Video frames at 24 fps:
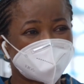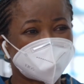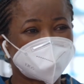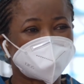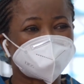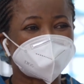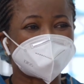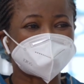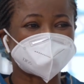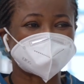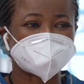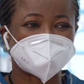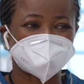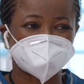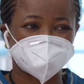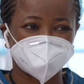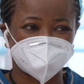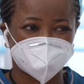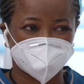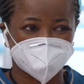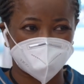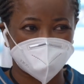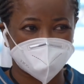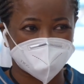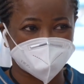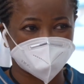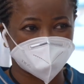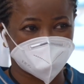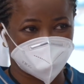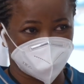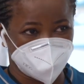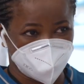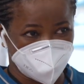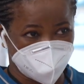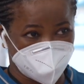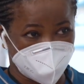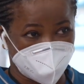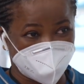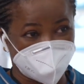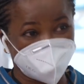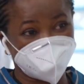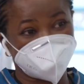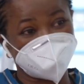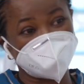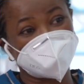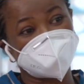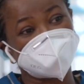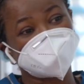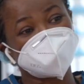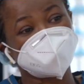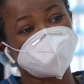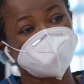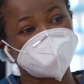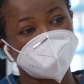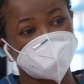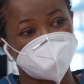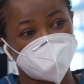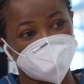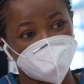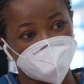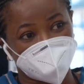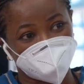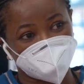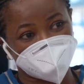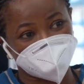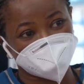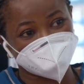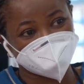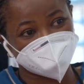and faster to treat than if it gets to the pulp.